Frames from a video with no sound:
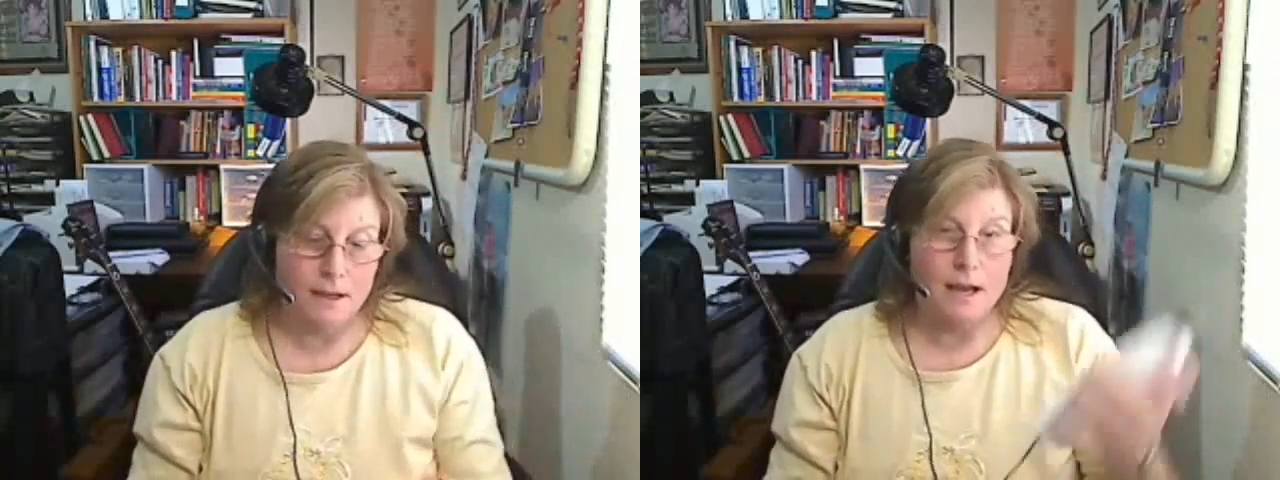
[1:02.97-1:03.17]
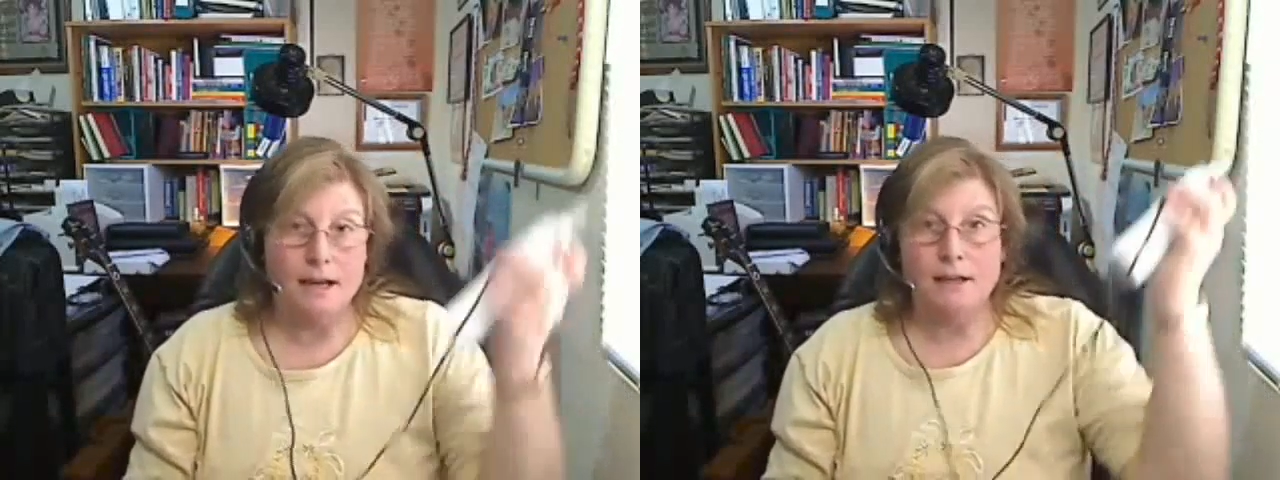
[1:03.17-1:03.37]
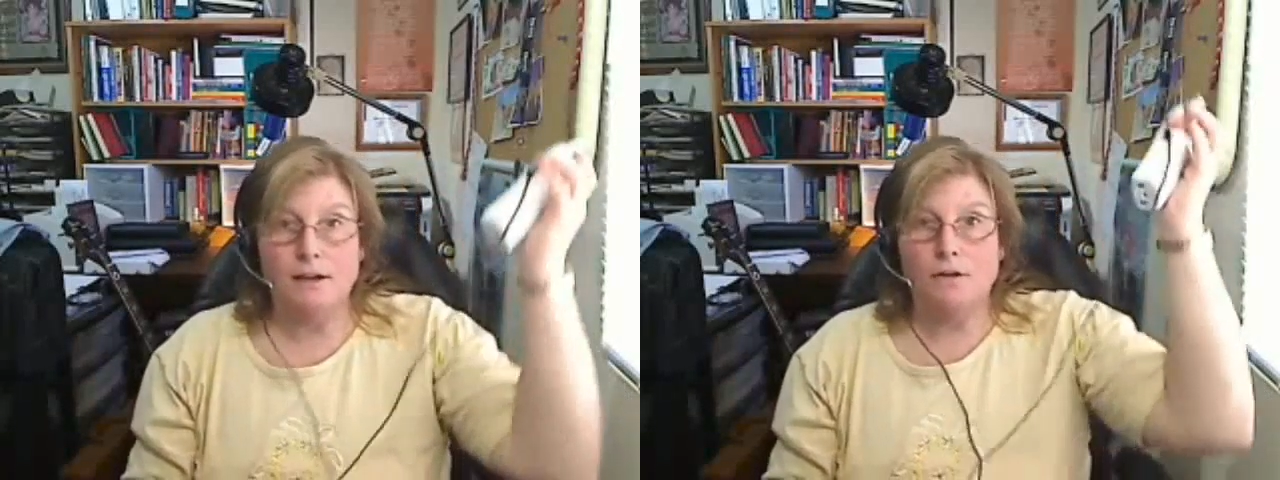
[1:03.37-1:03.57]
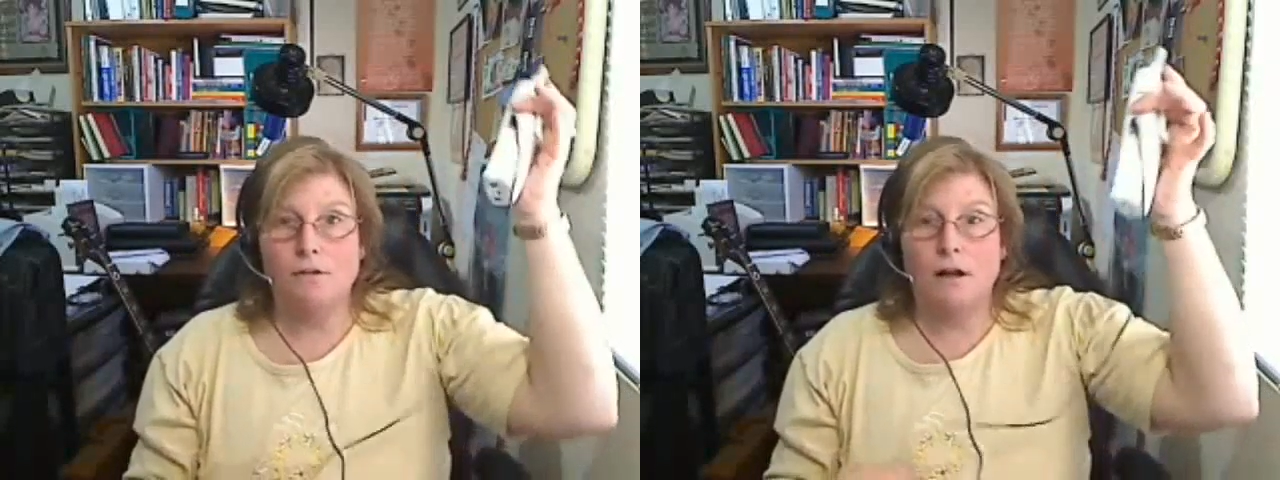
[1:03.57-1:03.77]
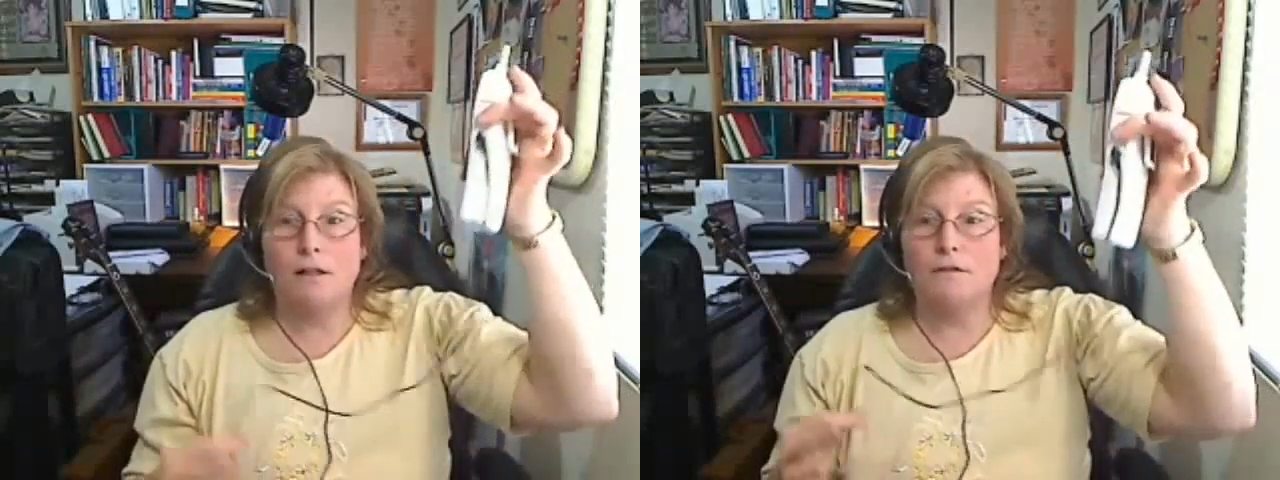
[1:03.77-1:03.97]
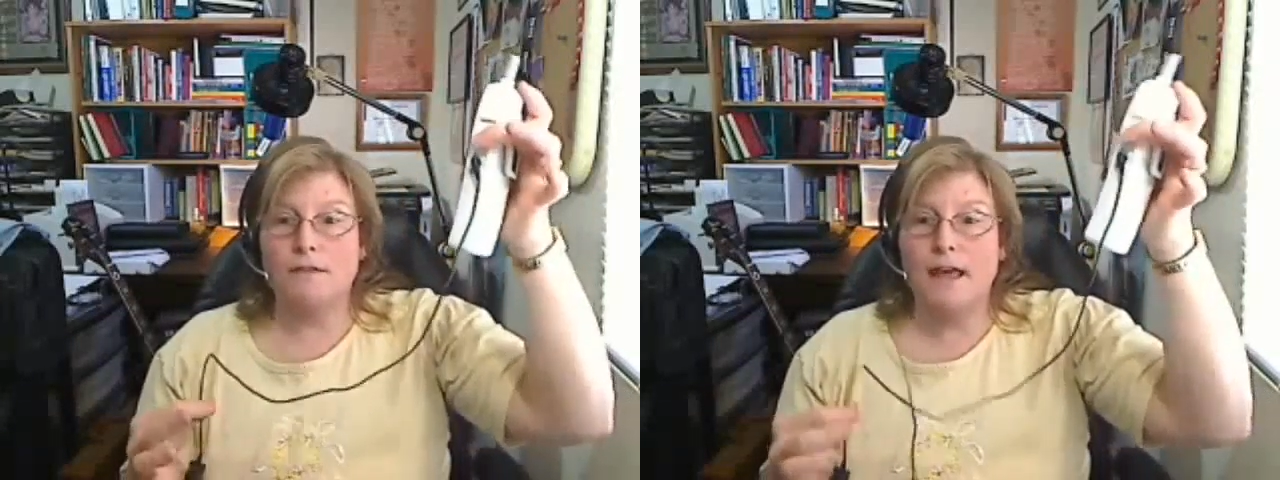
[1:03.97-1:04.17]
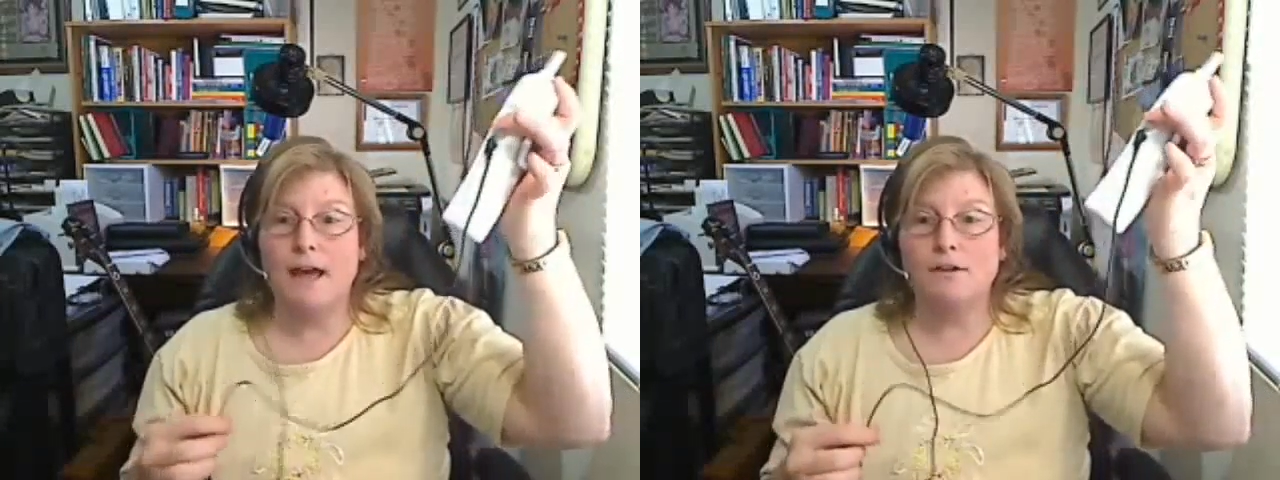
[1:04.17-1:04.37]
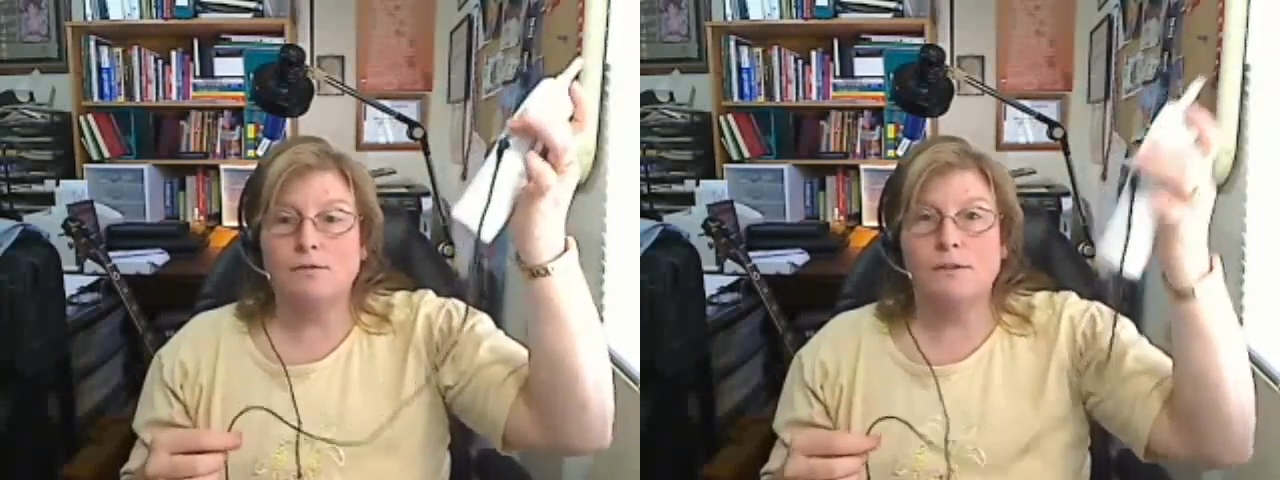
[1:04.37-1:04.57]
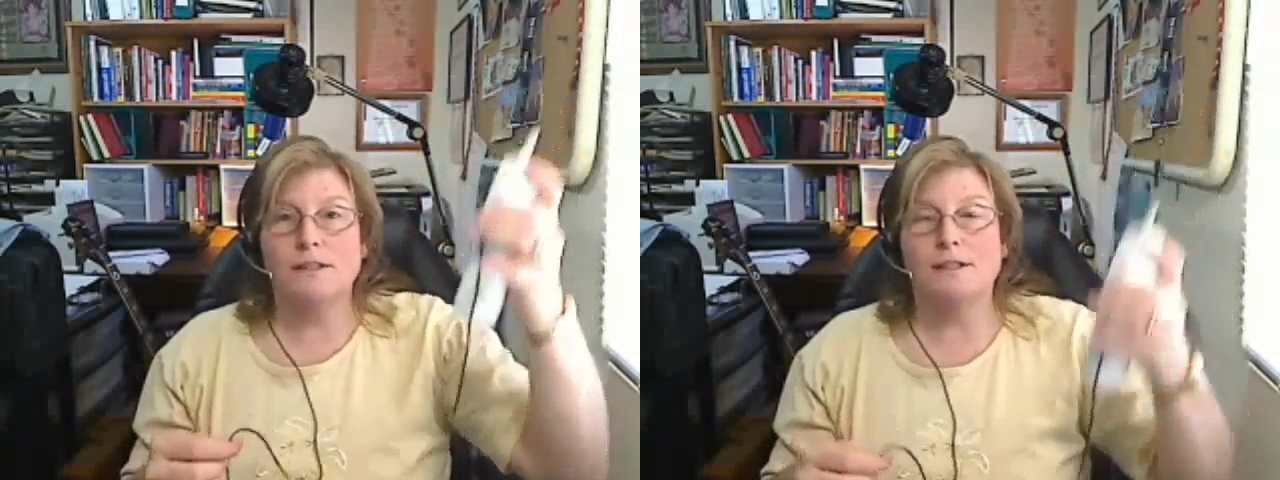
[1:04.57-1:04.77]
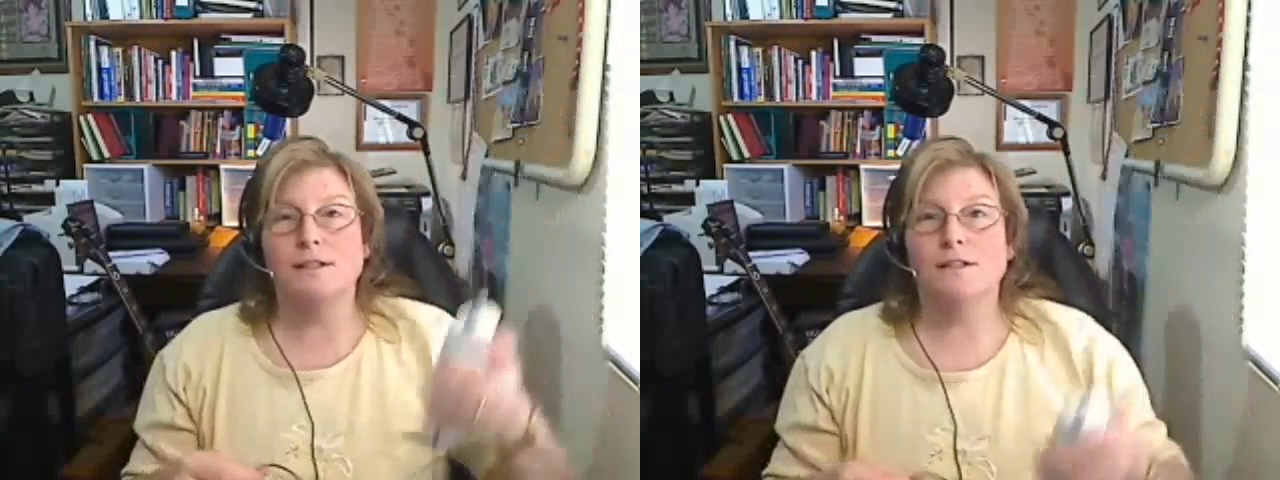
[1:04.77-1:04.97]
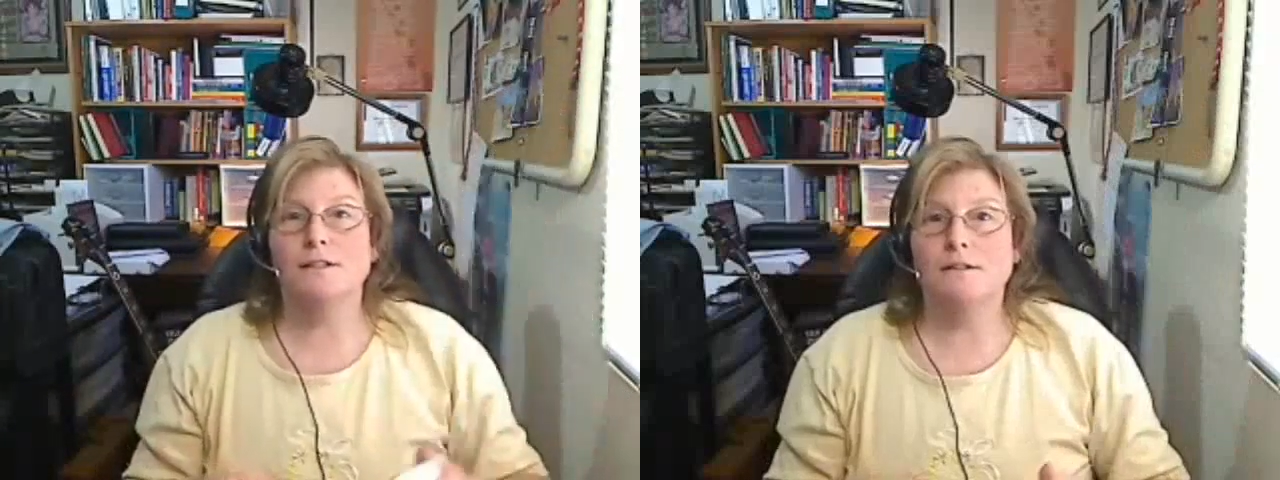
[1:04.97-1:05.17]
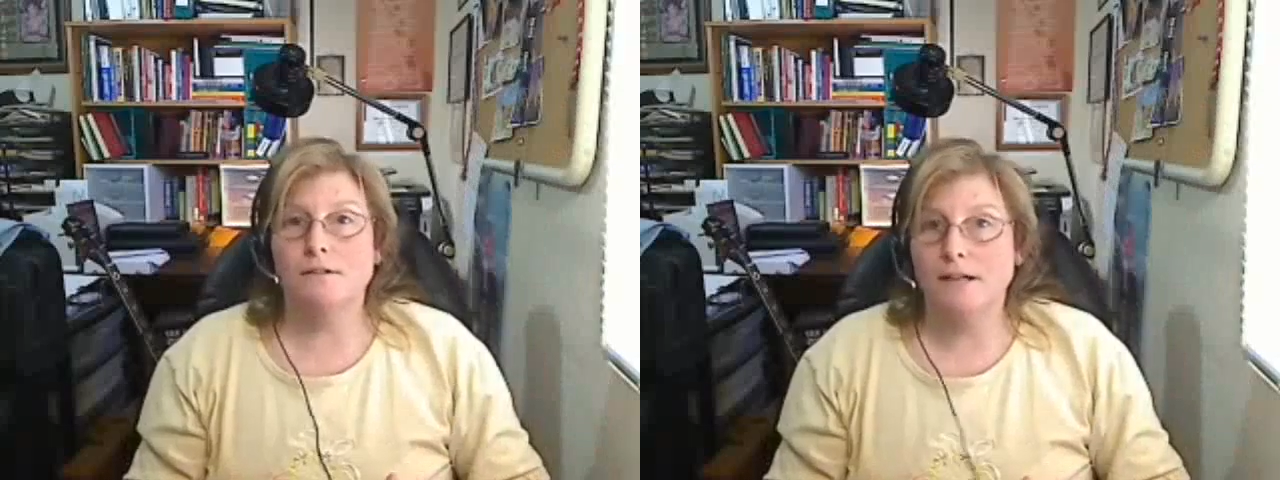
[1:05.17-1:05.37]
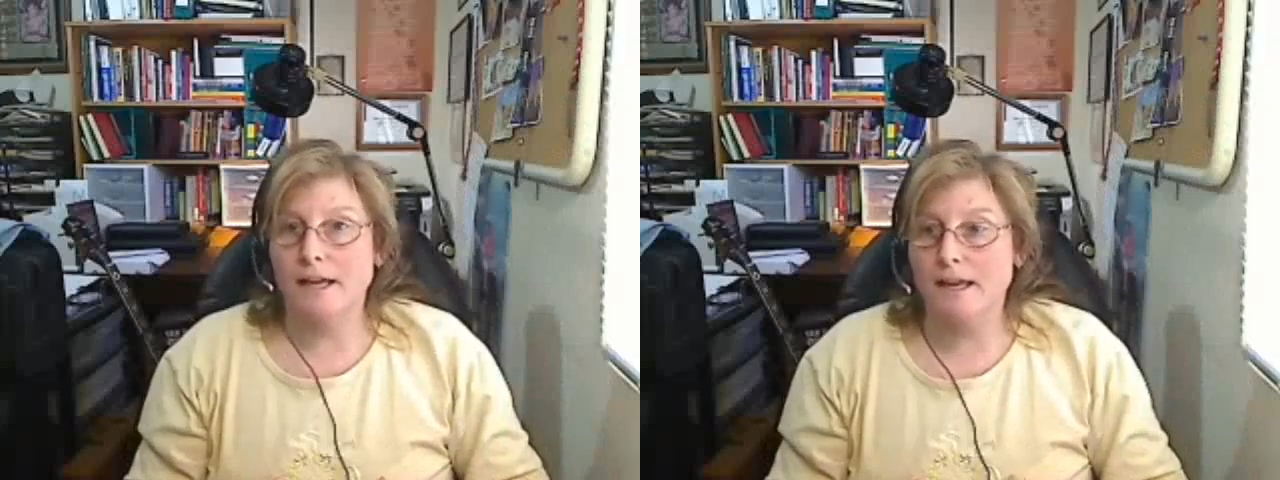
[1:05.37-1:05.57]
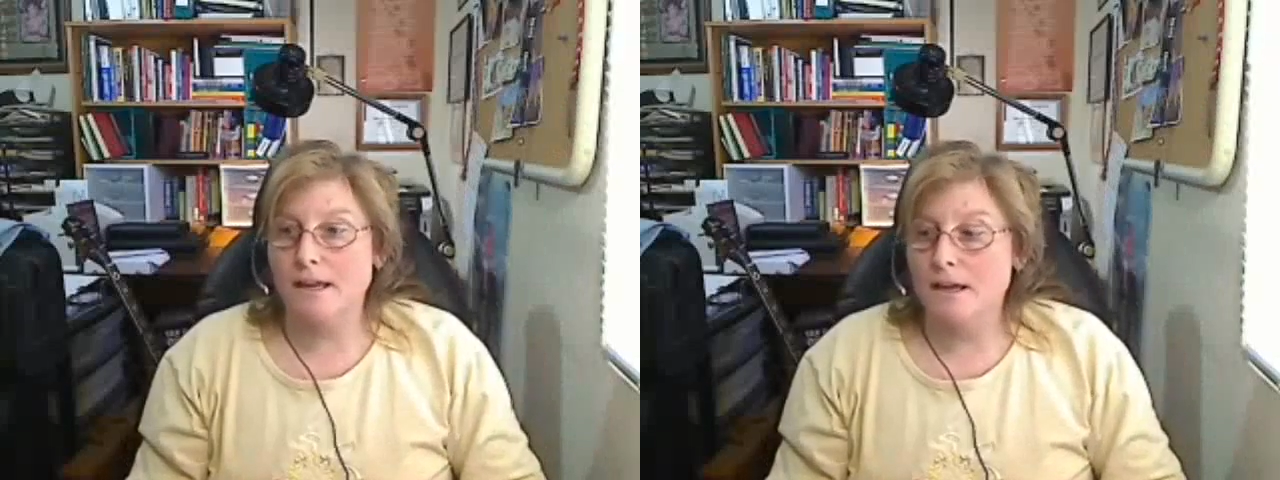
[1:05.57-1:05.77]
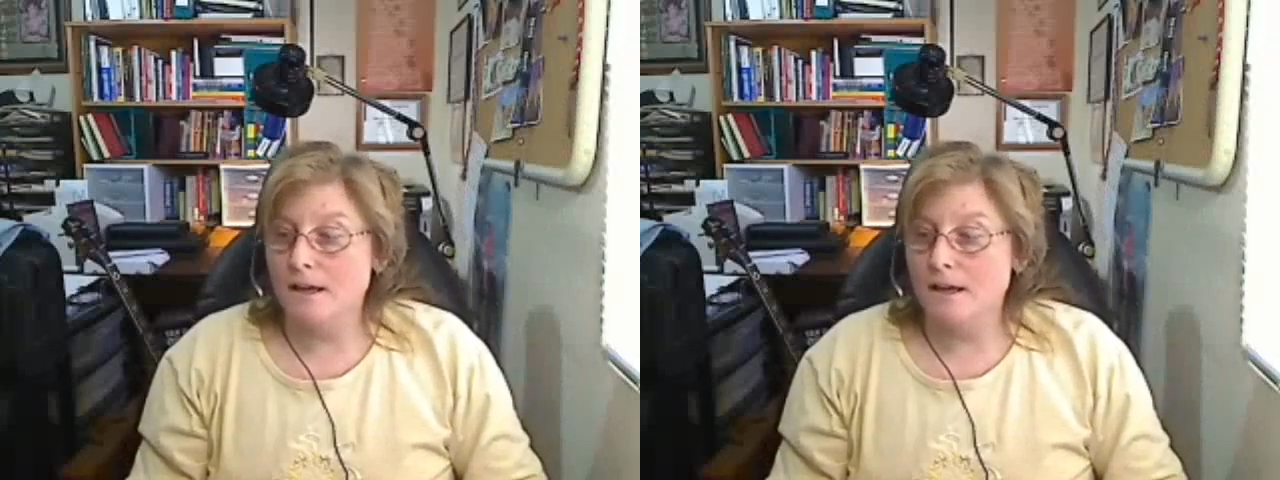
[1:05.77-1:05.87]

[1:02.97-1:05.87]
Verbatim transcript: I can go all over the house with this okay